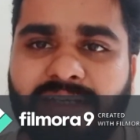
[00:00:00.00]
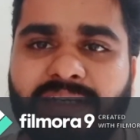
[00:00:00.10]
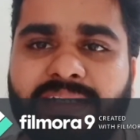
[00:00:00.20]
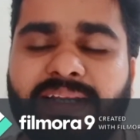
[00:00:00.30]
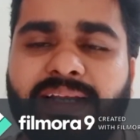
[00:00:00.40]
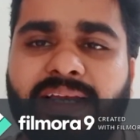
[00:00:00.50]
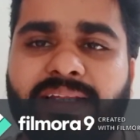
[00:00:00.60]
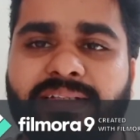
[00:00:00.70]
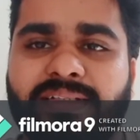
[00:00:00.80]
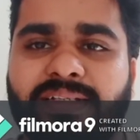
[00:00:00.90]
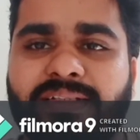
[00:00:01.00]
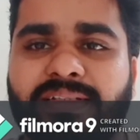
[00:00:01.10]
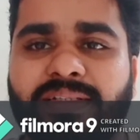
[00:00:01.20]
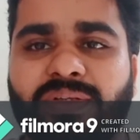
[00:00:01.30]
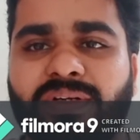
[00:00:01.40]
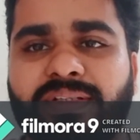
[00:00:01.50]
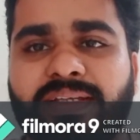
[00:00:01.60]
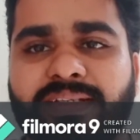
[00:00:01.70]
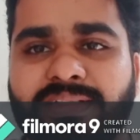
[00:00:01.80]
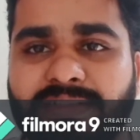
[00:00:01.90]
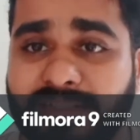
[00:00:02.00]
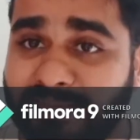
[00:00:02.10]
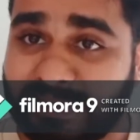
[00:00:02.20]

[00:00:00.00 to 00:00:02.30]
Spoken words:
that island, and he thought that that is